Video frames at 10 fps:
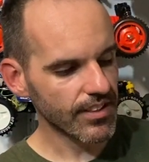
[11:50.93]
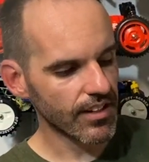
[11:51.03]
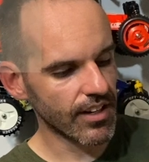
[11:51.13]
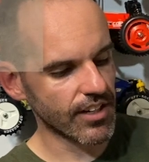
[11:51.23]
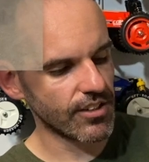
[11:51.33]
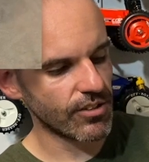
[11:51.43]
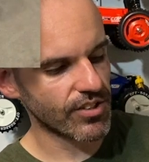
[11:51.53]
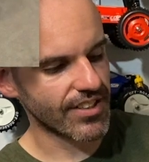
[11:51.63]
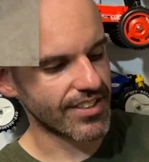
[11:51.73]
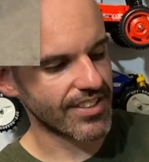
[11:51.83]
I'm going to use
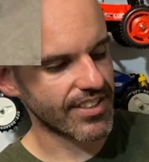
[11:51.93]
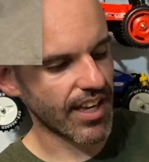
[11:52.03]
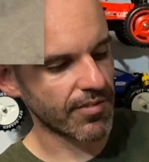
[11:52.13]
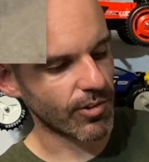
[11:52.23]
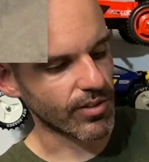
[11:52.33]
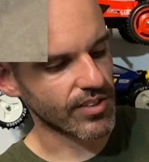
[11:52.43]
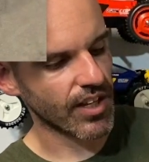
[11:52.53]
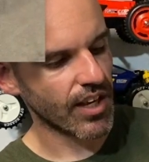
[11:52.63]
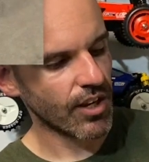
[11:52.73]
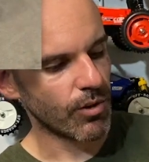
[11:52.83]
the Savox
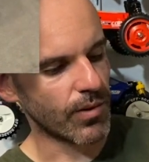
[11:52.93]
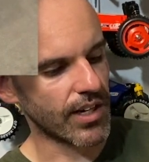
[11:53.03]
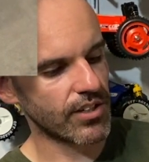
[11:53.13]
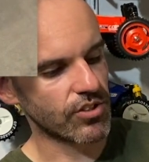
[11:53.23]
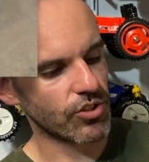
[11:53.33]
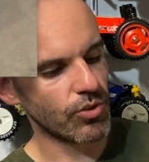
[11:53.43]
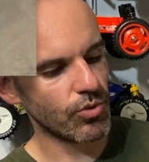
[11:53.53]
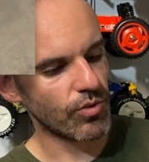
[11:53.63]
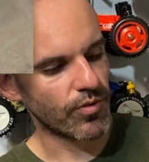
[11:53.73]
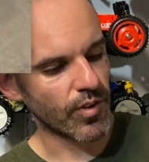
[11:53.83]

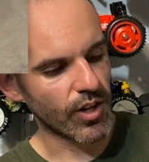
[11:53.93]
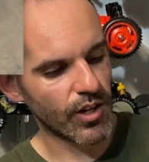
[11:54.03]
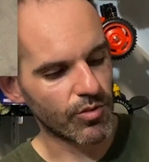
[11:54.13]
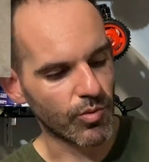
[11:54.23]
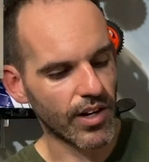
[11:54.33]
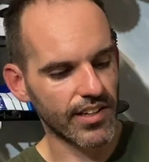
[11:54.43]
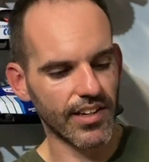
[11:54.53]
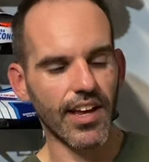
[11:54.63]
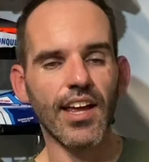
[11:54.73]
1251